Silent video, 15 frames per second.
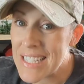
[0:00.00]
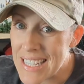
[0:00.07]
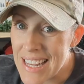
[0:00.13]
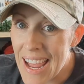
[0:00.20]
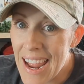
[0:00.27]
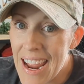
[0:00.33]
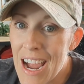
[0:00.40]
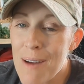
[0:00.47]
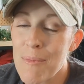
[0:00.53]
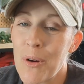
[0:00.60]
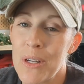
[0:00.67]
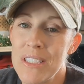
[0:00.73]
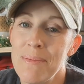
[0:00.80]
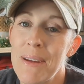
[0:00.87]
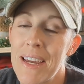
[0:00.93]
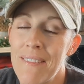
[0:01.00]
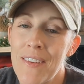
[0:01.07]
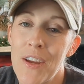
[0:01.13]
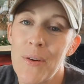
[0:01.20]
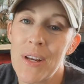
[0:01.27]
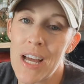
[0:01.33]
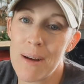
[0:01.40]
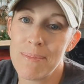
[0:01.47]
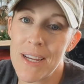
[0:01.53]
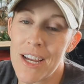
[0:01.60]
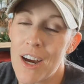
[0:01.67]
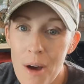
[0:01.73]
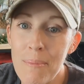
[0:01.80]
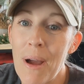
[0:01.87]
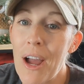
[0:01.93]
Today, I'm going to be giving you an update
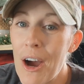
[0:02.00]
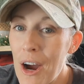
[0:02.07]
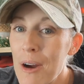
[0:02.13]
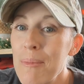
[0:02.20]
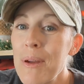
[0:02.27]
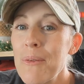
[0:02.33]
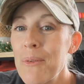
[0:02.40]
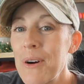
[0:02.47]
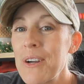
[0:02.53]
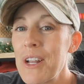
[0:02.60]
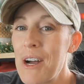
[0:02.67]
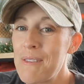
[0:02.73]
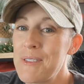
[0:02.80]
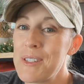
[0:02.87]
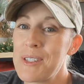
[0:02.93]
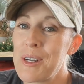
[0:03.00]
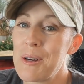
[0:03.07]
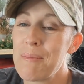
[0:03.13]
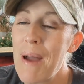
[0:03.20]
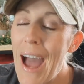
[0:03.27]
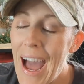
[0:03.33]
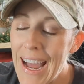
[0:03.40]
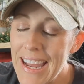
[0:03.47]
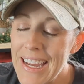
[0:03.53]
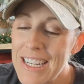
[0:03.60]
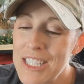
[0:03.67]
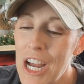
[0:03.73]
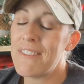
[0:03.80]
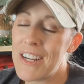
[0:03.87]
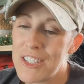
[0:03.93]
on my Army Warrant Officer
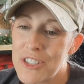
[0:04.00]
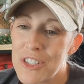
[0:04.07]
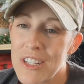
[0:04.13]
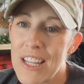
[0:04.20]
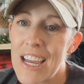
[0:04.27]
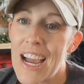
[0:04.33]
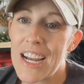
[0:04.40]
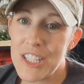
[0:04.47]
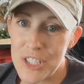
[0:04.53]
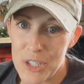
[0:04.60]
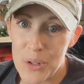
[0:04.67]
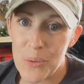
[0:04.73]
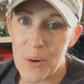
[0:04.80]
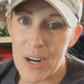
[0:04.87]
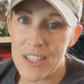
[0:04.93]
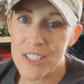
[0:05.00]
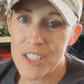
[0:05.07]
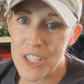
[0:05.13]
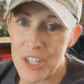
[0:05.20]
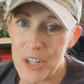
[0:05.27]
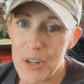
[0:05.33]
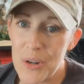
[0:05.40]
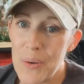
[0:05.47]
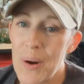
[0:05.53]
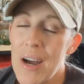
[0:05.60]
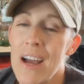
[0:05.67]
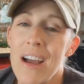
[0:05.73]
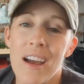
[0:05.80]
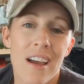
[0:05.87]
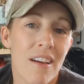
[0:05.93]
package. Eventually, I do want to
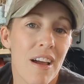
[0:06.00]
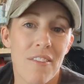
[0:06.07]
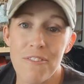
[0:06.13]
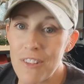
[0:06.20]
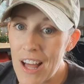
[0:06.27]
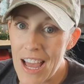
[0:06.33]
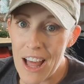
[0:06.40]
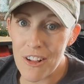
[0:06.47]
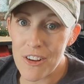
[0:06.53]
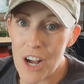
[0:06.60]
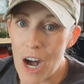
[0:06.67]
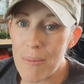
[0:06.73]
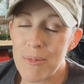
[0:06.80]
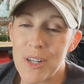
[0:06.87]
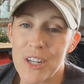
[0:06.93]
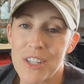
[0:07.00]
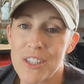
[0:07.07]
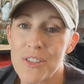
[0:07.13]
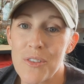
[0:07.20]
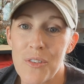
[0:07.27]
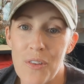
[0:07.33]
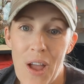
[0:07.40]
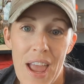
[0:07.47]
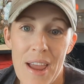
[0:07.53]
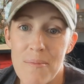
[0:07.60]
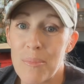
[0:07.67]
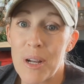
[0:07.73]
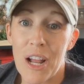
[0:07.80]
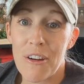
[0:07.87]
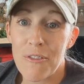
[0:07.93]
fly helicopters
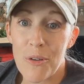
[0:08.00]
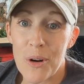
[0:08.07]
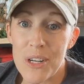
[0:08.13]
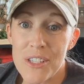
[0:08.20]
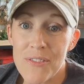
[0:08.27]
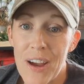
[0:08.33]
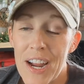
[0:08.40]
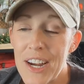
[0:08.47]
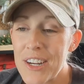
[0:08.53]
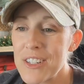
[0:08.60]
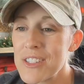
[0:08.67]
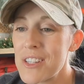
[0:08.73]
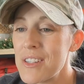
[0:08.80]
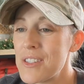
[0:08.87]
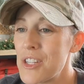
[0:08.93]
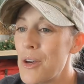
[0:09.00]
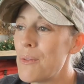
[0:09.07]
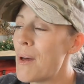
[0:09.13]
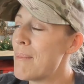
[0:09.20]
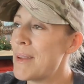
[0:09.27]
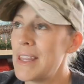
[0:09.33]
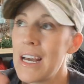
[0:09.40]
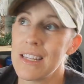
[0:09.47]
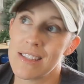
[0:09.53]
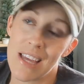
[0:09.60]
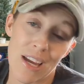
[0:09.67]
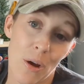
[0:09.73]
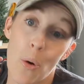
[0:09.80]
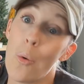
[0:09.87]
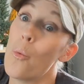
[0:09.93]
and put out forest fires. So, I mean, that's
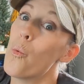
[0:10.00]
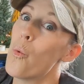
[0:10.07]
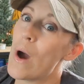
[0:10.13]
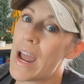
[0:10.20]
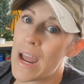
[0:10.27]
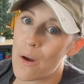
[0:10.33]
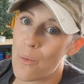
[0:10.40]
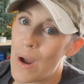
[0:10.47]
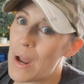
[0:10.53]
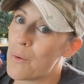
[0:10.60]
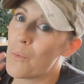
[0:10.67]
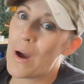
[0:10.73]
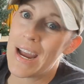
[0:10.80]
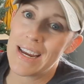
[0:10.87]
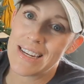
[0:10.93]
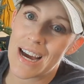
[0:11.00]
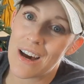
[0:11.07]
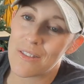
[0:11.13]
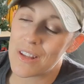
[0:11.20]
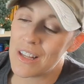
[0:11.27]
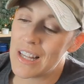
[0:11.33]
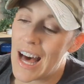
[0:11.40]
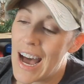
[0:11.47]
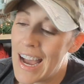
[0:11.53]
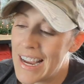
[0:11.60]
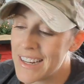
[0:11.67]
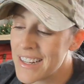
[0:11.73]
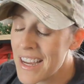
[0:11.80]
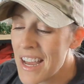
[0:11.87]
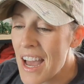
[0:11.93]
like way, way, way down the
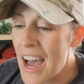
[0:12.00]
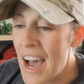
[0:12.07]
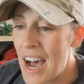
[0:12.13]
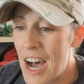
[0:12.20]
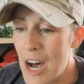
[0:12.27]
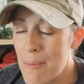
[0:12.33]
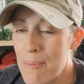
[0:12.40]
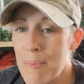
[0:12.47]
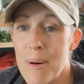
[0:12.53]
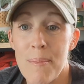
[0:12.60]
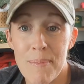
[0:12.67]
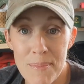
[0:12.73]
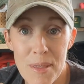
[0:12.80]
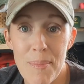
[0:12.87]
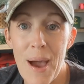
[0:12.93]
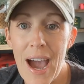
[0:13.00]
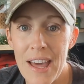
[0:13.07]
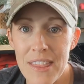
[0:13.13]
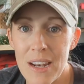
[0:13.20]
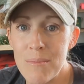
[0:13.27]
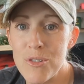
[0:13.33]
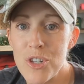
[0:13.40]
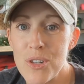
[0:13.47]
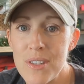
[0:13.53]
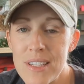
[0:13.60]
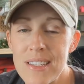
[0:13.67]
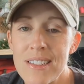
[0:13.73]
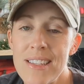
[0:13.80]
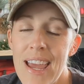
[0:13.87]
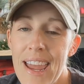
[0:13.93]
line. But the path that I'm
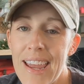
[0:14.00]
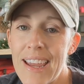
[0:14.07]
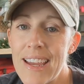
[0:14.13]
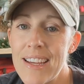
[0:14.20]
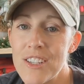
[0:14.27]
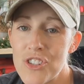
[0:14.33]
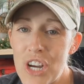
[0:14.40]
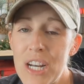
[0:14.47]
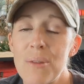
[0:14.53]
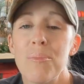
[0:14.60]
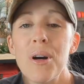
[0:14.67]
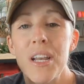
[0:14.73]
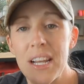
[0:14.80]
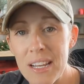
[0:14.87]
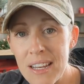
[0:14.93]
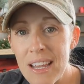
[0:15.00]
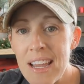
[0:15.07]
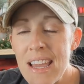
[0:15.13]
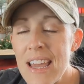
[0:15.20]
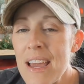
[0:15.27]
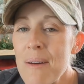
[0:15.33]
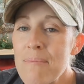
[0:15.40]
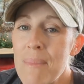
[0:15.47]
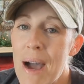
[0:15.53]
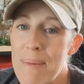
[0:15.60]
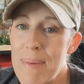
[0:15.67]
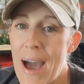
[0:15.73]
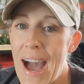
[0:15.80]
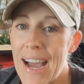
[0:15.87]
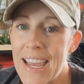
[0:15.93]
choosing to take is trying to put in my
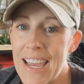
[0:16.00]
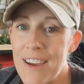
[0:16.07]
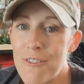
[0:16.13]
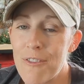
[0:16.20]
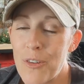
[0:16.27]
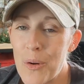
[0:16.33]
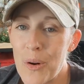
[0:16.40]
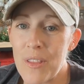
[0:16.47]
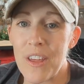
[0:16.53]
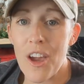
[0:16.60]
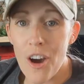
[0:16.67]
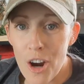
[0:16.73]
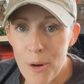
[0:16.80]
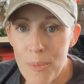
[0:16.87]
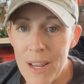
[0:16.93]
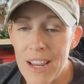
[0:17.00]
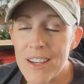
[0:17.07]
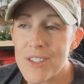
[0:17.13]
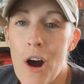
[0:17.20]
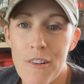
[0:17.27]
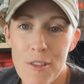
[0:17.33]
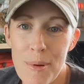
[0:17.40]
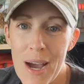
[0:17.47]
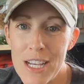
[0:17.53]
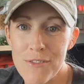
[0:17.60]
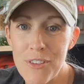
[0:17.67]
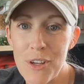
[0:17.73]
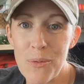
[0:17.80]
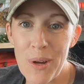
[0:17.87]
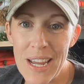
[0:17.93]
packet for the Army. Over the
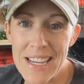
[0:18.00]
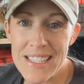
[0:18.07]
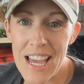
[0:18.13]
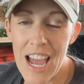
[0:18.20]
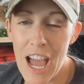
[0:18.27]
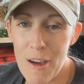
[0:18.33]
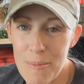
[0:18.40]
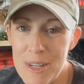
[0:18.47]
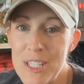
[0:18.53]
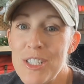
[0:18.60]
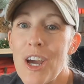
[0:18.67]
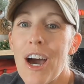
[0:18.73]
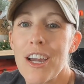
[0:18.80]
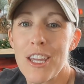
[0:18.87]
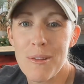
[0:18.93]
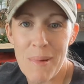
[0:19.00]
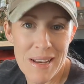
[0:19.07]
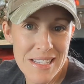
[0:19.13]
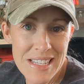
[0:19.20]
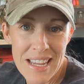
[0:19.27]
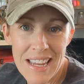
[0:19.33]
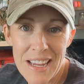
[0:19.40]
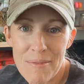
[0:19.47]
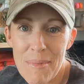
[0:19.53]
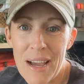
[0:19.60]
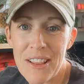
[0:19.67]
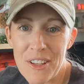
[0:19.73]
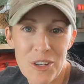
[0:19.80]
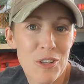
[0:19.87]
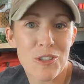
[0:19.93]
past few weeks, I have been documenting
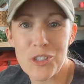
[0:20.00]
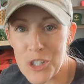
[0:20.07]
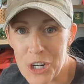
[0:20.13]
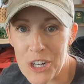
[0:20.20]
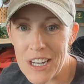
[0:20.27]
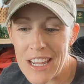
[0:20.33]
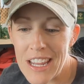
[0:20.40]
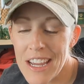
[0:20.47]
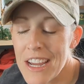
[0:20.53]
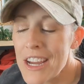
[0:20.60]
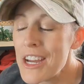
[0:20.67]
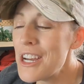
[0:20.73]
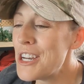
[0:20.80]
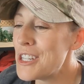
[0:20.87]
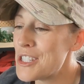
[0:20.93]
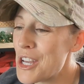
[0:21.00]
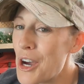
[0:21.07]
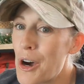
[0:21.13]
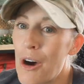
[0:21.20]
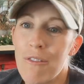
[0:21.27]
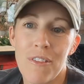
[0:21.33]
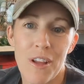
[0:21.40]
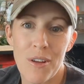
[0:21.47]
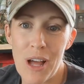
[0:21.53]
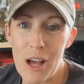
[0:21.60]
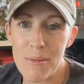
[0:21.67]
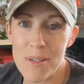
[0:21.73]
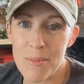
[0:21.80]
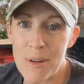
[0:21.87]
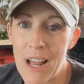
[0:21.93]
my little journey. So hopefully it'll
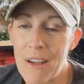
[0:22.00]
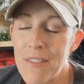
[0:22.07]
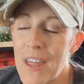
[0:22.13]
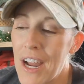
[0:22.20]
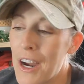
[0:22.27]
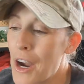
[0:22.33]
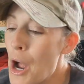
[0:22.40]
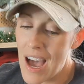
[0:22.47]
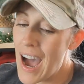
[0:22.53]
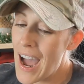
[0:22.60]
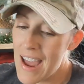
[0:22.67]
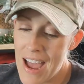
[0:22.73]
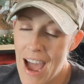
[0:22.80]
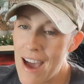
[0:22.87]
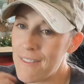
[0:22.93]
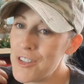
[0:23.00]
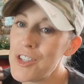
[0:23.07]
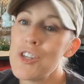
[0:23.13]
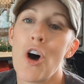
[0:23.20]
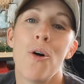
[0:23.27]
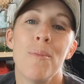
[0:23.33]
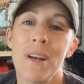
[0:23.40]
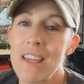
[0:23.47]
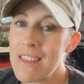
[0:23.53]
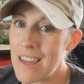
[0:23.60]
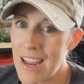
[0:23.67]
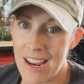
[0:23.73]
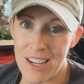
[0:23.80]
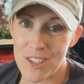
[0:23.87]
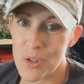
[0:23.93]
help someone out there. I have so many
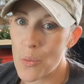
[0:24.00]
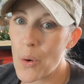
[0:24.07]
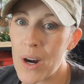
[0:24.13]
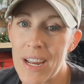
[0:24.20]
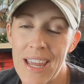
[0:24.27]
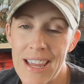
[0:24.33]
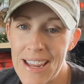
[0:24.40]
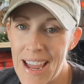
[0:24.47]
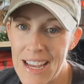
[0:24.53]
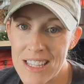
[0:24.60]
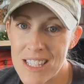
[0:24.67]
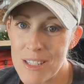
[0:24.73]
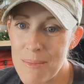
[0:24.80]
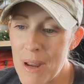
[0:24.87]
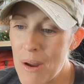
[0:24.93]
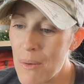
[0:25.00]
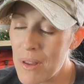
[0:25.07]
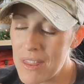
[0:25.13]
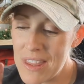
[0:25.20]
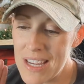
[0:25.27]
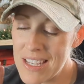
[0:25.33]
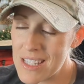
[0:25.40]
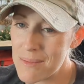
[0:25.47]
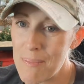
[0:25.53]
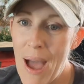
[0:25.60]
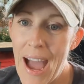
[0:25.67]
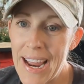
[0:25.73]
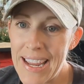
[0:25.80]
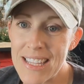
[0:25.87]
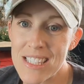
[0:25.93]
things working against me with this
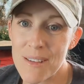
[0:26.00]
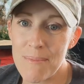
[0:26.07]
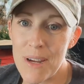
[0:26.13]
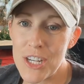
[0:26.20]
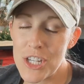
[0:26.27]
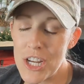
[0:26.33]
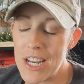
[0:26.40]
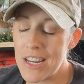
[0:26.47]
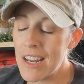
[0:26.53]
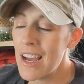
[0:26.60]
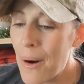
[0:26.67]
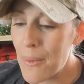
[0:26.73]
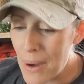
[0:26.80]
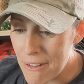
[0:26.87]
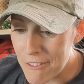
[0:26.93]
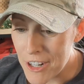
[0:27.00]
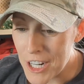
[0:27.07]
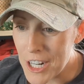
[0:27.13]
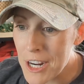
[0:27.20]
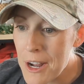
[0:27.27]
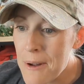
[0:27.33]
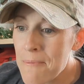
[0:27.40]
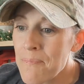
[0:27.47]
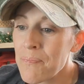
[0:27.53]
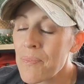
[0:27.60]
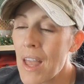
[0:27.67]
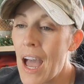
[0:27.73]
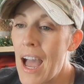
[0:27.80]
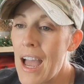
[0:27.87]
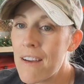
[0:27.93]
packet submission. However,
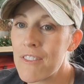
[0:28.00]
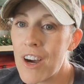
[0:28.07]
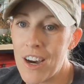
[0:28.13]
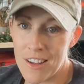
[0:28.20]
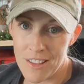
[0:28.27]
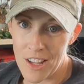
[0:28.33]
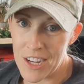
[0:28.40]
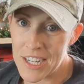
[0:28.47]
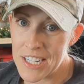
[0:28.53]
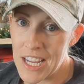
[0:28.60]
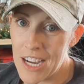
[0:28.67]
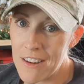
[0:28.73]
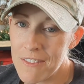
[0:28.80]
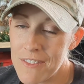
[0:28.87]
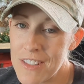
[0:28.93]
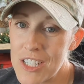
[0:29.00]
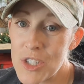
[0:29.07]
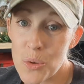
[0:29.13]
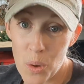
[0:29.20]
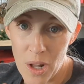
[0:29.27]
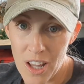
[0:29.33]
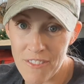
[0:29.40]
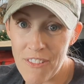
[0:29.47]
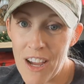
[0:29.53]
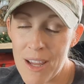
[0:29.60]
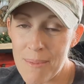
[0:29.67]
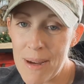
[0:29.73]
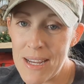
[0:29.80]
I have gone long enough disqualifying